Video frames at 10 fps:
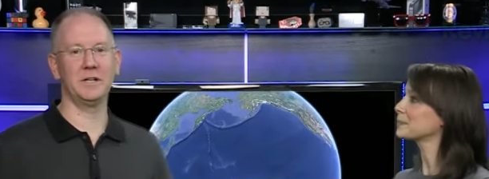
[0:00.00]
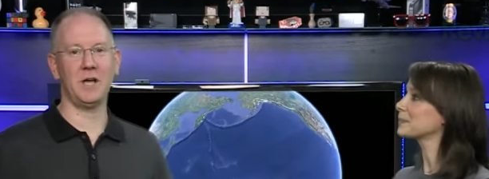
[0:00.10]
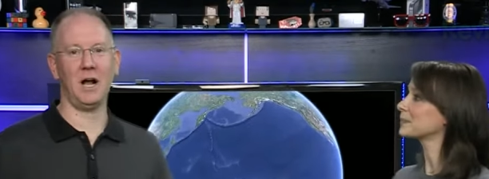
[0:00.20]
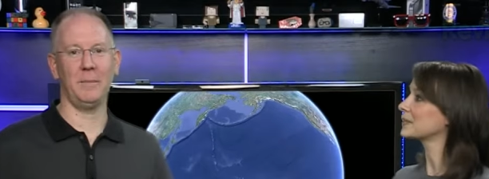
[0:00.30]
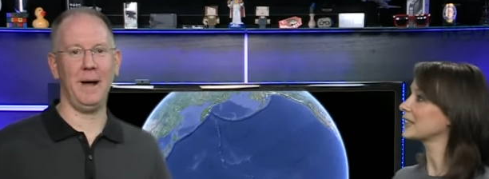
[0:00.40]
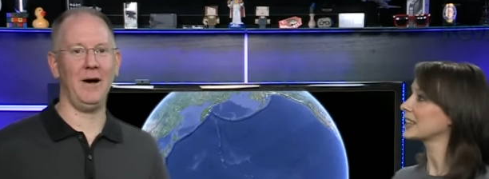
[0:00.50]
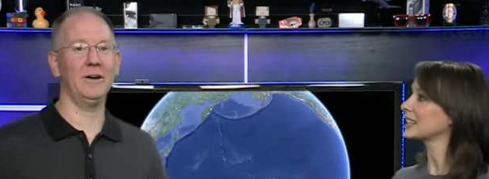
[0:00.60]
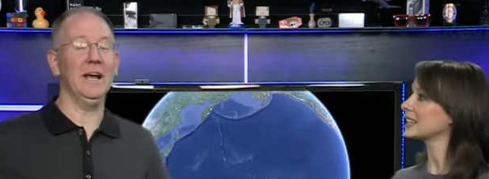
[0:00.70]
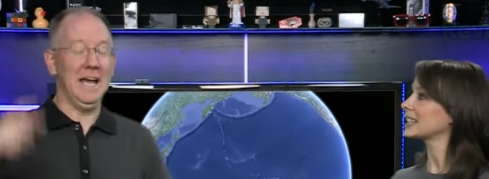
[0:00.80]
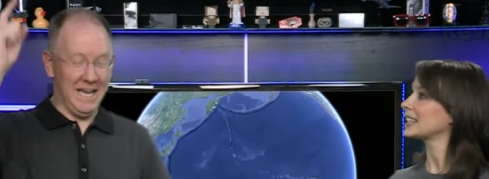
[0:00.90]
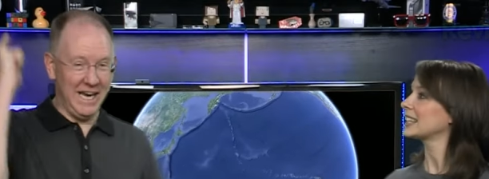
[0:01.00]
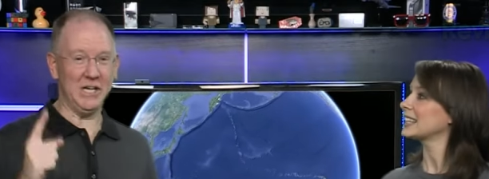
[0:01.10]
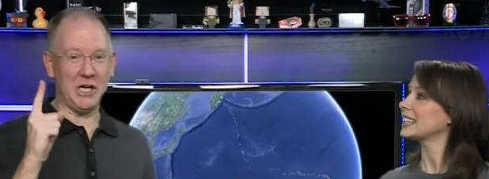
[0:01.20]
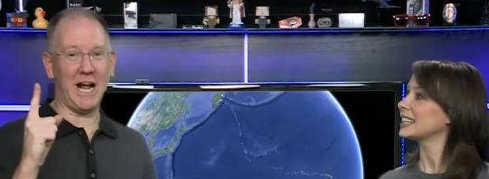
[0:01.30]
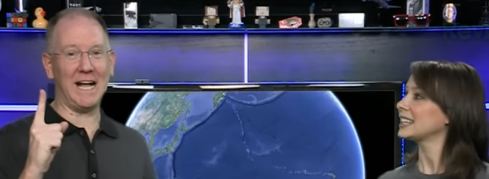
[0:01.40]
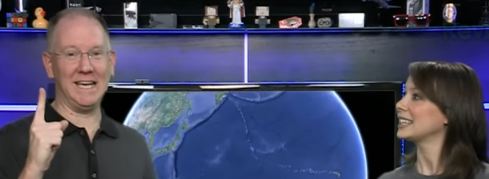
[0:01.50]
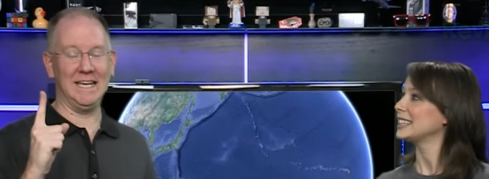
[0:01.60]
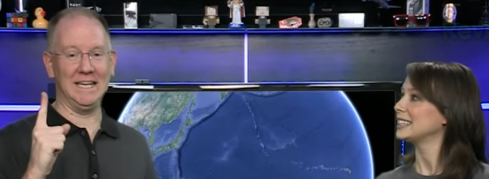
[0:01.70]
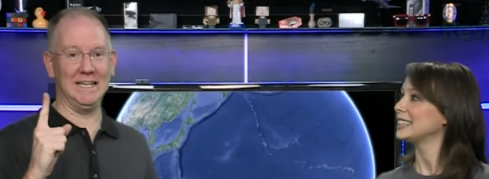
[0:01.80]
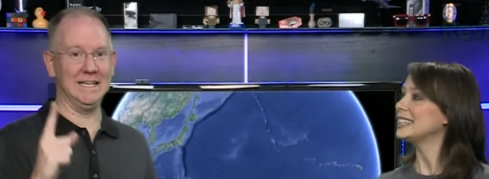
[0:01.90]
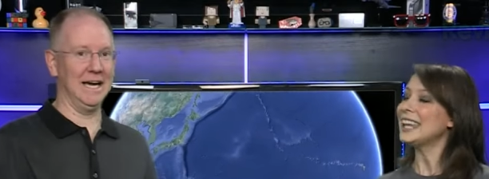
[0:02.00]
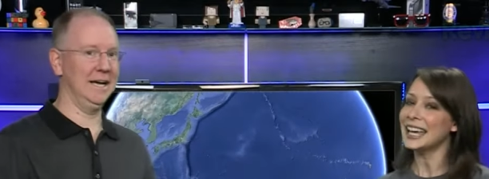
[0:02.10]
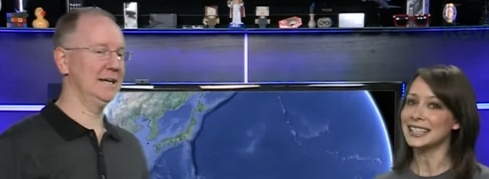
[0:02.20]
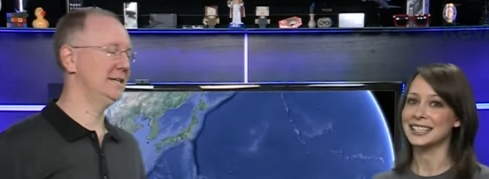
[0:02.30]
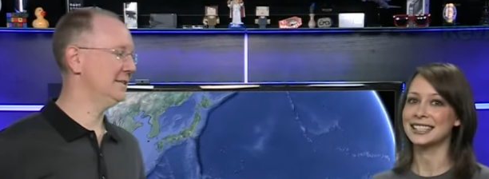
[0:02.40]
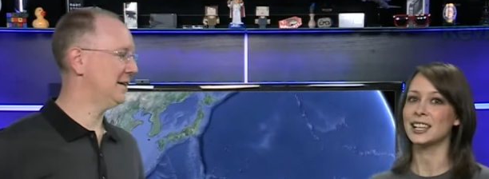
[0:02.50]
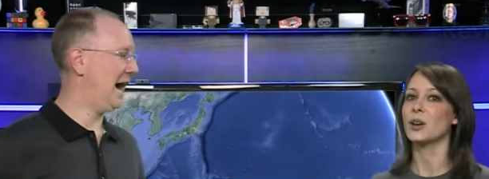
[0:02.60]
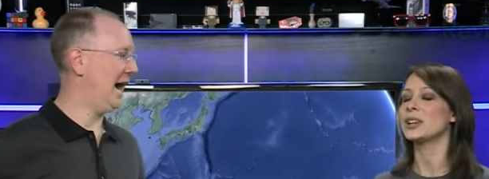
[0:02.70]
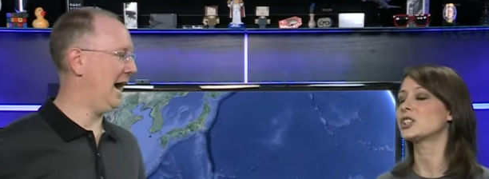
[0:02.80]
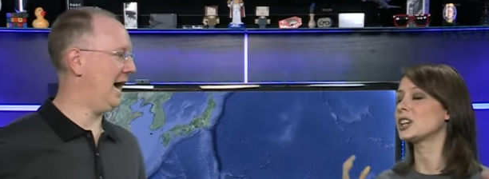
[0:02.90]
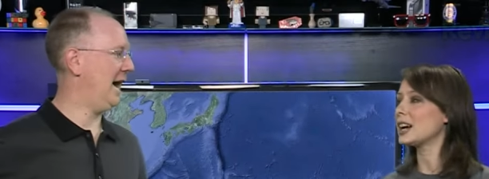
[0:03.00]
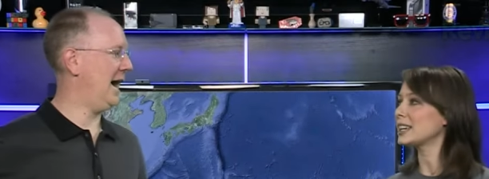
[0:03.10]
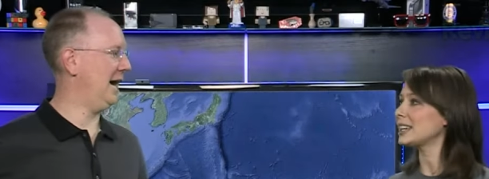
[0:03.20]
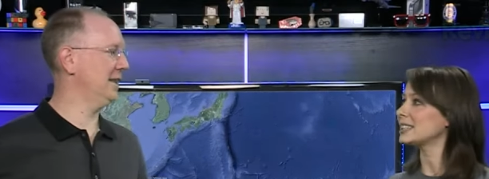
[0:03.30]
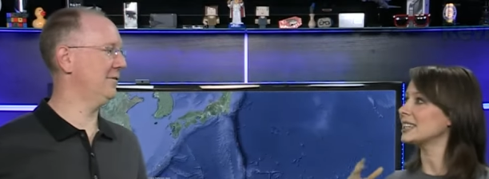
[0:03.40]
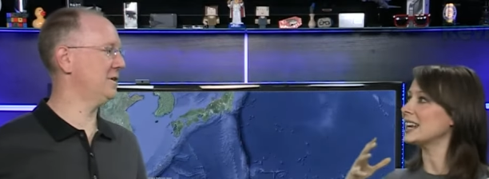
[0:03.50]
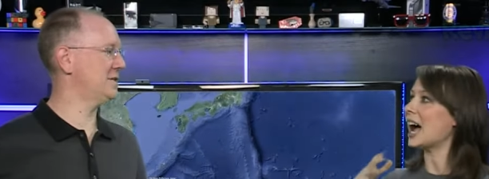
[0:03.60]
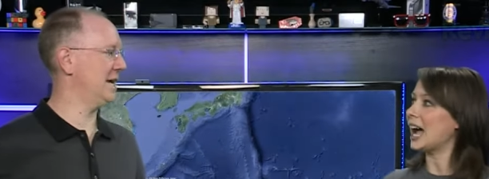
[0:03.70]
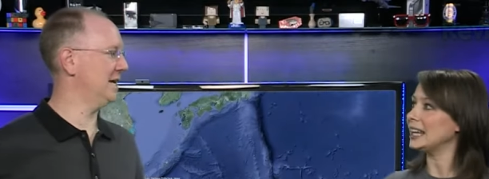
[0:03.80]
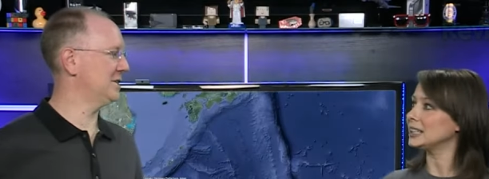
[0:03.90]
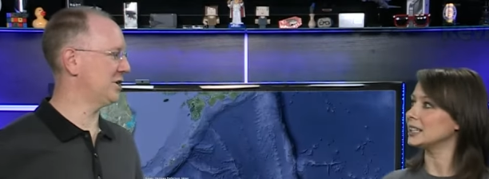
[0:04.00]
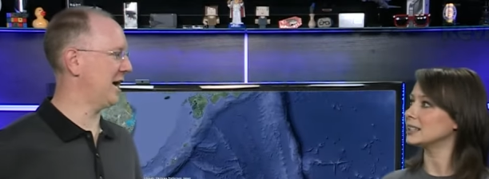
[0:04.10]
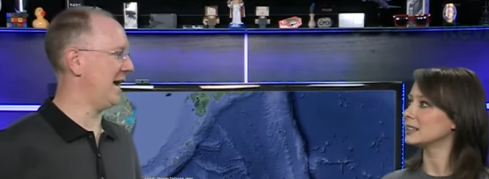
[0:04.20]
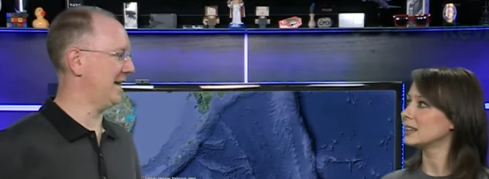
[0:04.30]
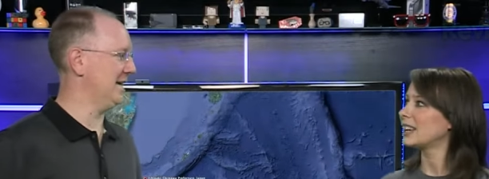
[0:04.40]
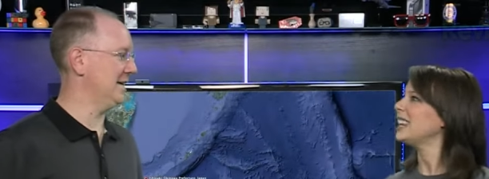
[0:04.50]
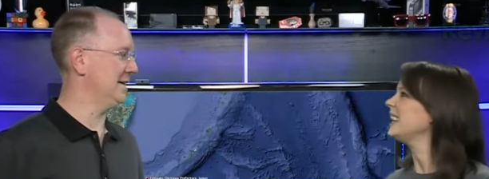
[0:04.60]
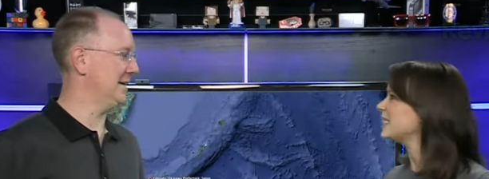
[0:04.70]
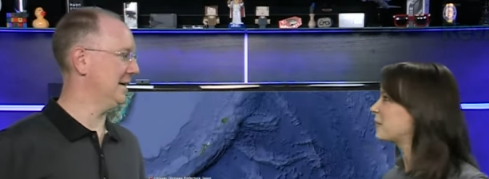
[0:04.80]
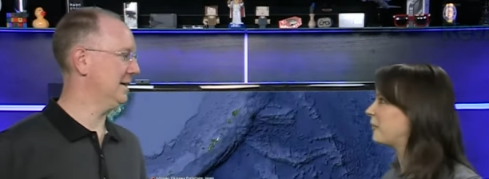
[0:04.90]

Speaker 1: going to talk about Ishigaki.
Speaker 2: Yes, so Ishigaki. I is love to say island. Ishigaki. It is